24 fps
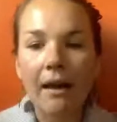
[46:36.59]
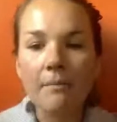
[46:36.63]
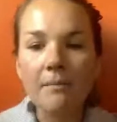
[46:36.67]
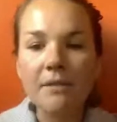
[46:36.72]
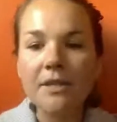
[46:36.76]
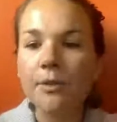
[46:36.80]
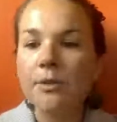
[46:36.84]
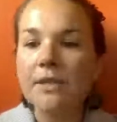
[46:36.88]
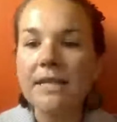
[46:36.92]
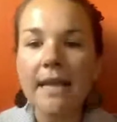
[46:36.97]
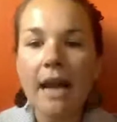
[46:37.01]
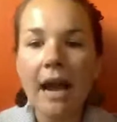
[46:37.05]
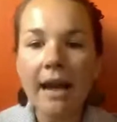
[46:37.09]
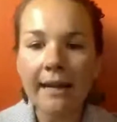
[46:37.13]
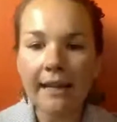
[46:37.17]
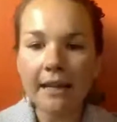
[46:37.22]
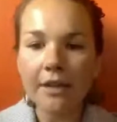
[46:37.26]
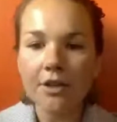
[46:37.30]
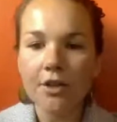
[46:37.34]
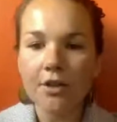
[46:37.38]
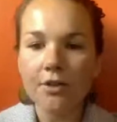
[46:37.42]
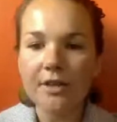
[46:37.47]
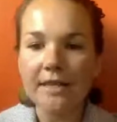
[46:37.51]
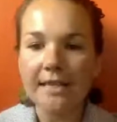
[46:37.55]
So it's not going
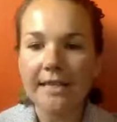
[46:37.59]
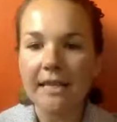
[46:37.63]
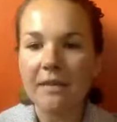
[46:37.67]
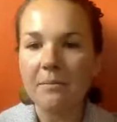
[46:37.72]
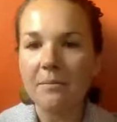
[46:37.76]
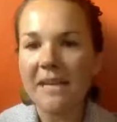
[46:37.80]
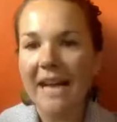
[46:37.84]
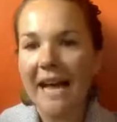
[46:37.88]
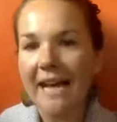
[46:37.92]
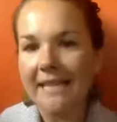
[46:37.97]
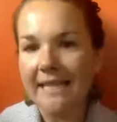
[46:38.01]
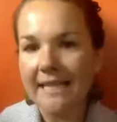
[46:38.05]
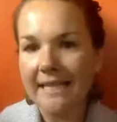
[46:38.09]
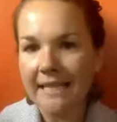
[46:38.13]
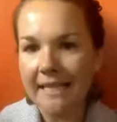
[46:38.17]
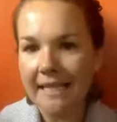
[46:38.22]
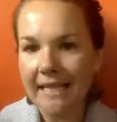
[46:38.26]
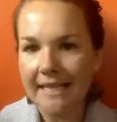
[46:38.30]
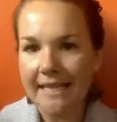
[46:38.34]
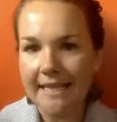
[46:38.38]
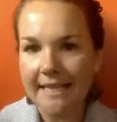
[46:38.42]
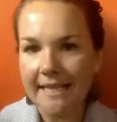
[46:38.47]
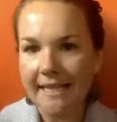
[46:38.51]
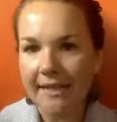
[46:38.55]
to do the same testing
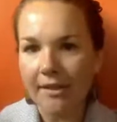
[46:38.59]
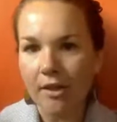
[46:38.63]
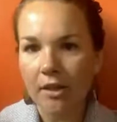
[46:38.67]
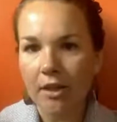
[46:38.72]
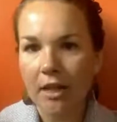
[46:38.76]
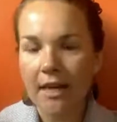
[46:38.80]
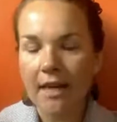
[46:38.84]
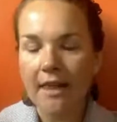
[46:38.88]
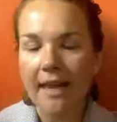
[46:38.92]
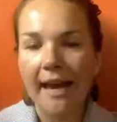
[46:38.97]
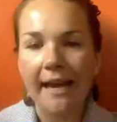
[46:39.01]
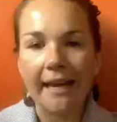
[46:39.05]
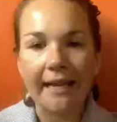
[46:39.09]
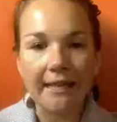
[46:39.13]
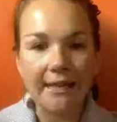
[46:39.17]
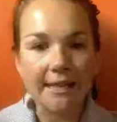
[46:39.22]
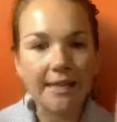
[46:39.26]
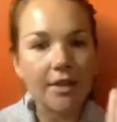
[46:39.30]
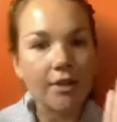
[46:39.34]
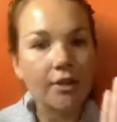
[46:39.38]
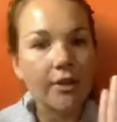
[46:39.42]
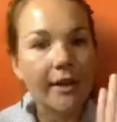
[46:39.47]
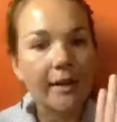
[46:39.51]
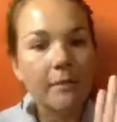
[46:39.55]
necessarily that
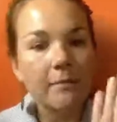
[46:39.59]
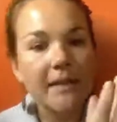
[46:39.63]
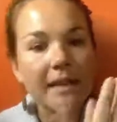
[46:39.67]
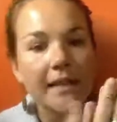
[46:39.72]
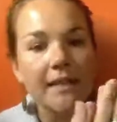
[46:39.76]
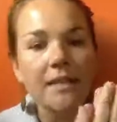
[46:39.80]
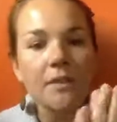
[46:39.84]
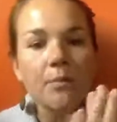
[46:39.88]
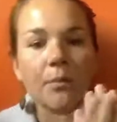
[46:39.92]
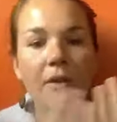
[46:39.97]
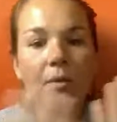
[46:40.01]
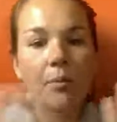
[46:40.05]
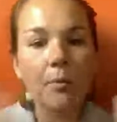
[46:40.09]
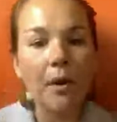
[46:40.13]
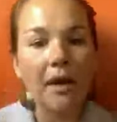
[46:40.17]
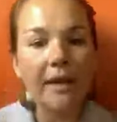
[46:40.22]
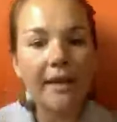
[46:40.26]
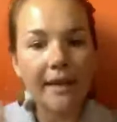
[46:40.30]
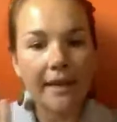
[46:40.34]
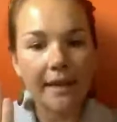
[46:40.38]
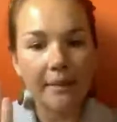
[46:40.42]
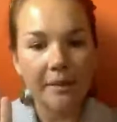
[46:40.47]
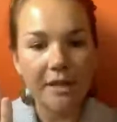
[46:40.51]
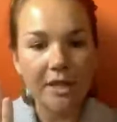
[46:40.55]
Instagram does with what
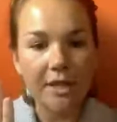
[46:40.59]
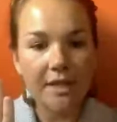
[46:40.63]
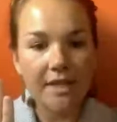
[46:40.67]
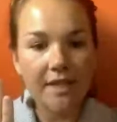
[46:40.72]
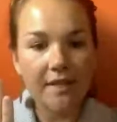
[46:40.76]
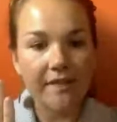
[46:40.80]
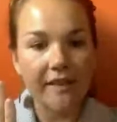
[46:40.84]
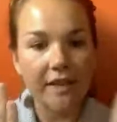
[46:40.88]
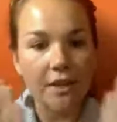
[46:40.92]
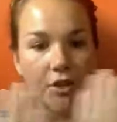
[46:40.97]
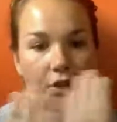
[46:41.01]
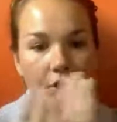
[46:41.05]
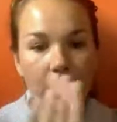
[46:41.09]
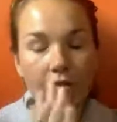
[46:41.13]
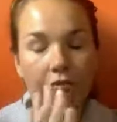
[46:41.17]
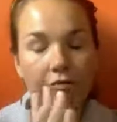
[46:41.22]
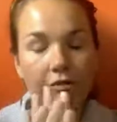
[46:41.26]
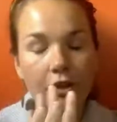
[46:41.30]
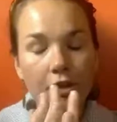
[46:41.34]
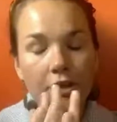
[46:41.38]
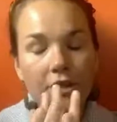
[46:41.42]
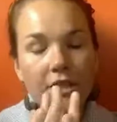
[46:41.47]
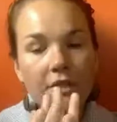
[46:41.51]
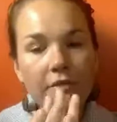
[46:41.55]
images featured
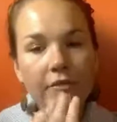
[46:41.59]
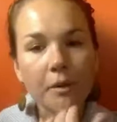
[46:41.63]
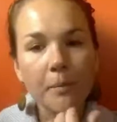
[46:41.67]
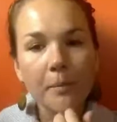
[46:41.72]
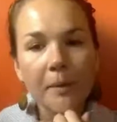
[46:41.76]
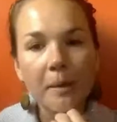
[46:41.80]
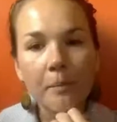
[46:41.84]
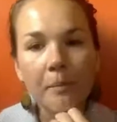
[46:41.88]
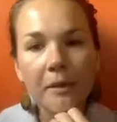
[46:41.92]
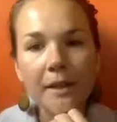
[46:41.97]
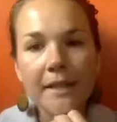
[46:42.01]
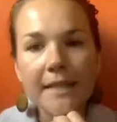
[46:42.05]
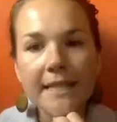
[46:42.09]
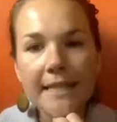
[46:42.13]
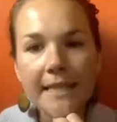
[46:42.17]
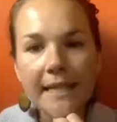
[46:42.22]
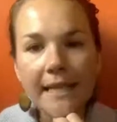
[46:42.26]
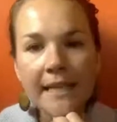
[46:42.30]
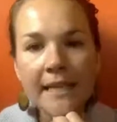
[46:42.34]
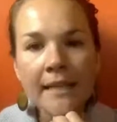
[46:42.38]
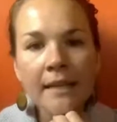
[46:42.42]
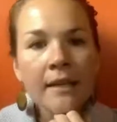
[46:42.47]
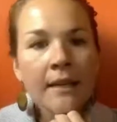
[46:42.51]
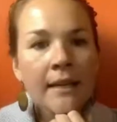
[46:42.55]
first for people to
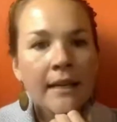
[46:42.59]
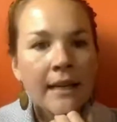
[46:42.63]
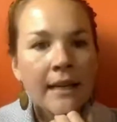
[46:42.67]
see.